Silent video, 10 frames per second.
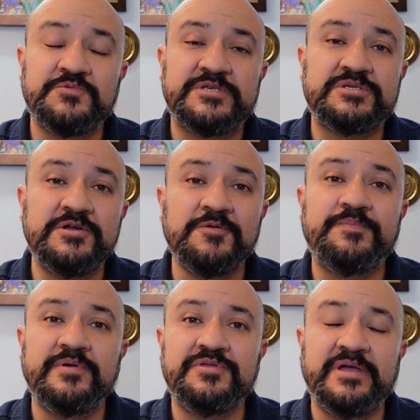we still
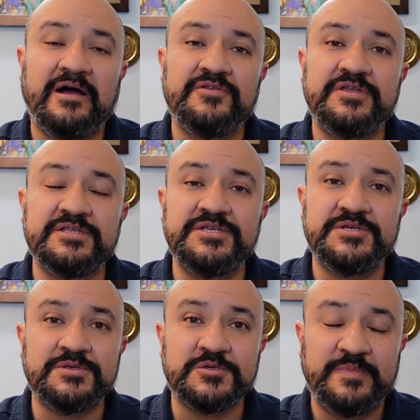put down the
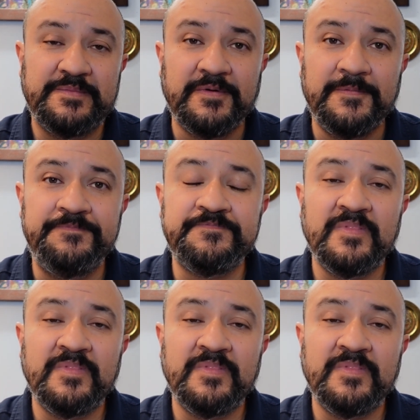indigenous people.